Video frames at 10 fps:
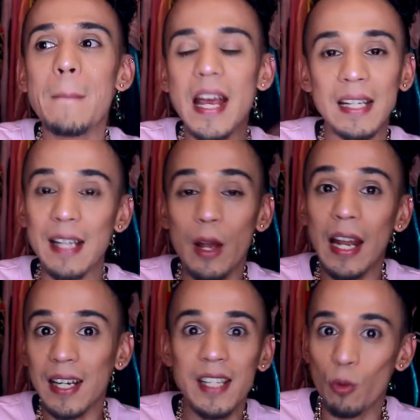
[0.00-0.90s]
It's eh,
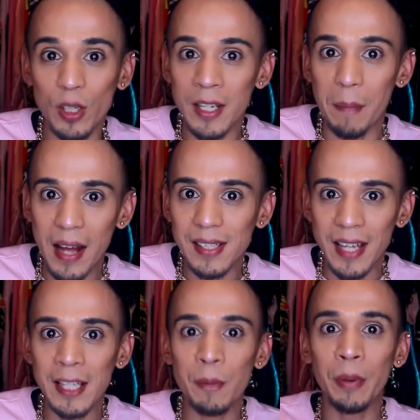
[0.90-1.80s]
like I said, it wasn't a bad
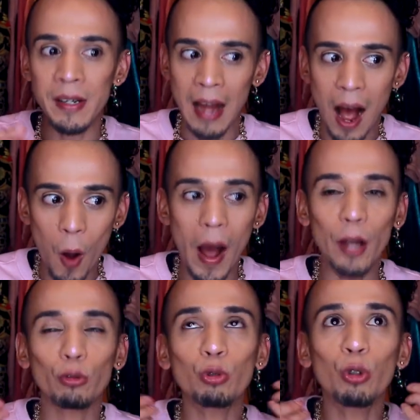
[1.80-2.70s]
scent, but now I
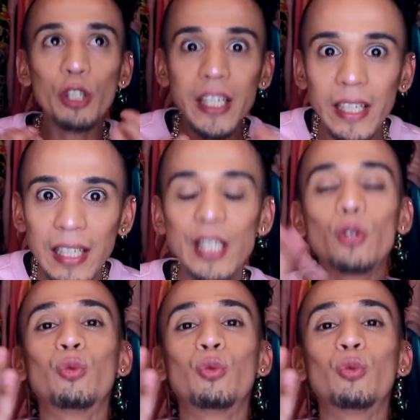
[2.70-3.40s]
really,